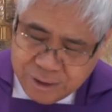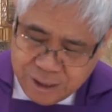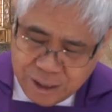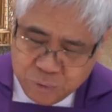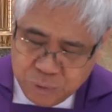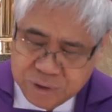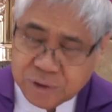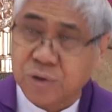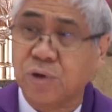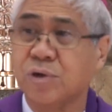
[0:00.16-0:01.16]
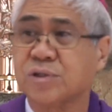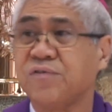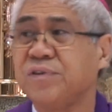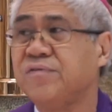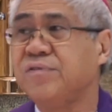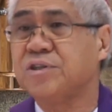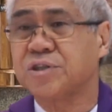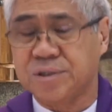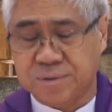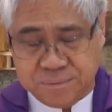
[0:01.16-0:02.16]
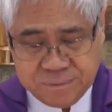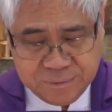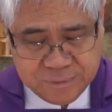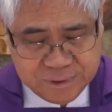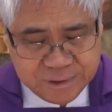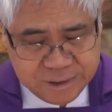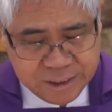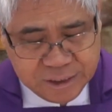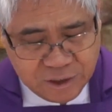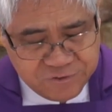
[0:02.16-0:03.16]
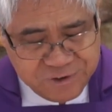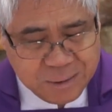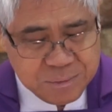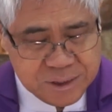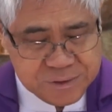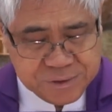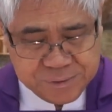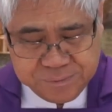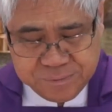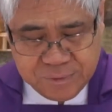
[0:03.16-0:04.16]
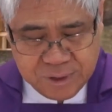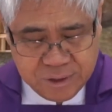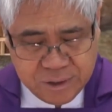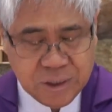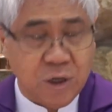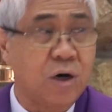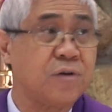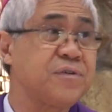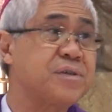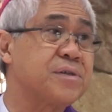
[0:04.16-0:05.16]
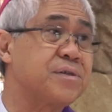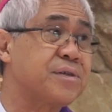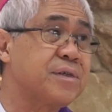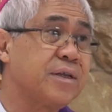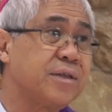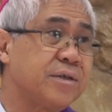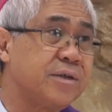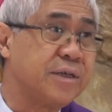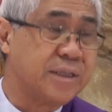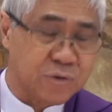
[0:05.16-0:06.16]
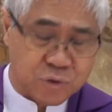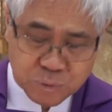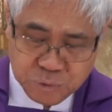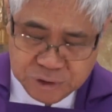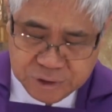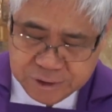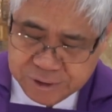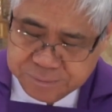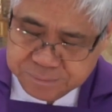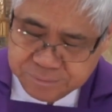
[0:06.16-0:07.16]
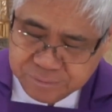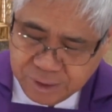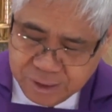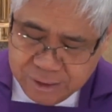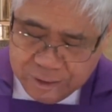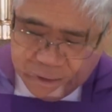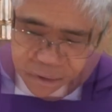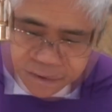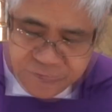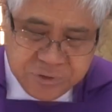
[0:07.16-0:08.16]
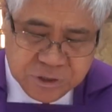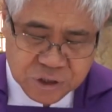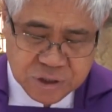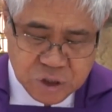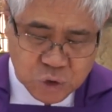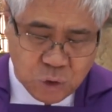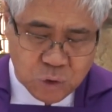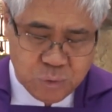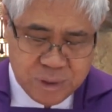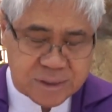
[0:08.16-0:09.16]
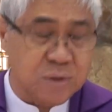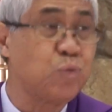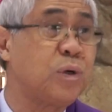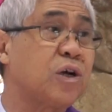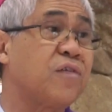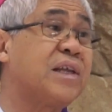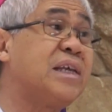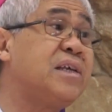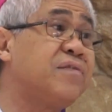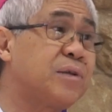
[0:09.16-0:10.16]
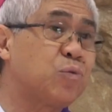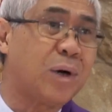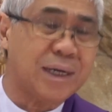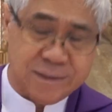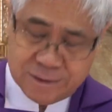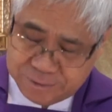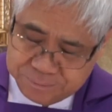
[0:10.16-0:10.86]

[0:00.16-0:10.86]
Are we the cause of division in our families, in our offices, in our community? Division is always the work of the evil one.